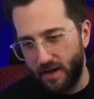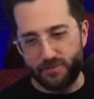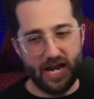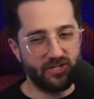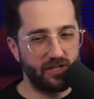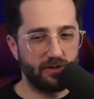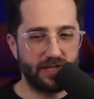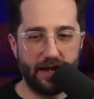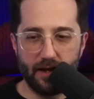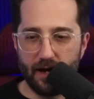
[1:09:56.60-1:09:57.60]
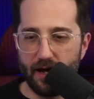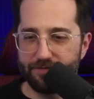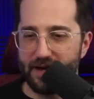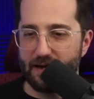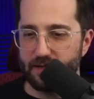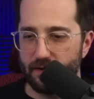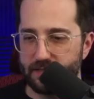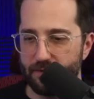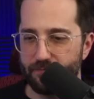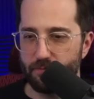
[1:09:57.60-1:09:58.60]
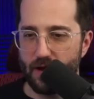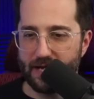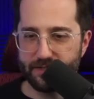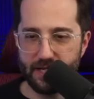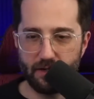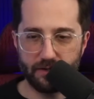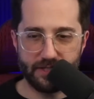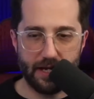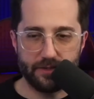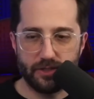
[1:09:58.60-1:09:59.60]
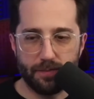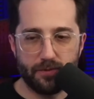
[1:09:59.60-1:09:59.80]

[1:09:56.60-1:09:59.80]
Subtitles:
Objection, hearsay. $5 tip from Rice Eater says, the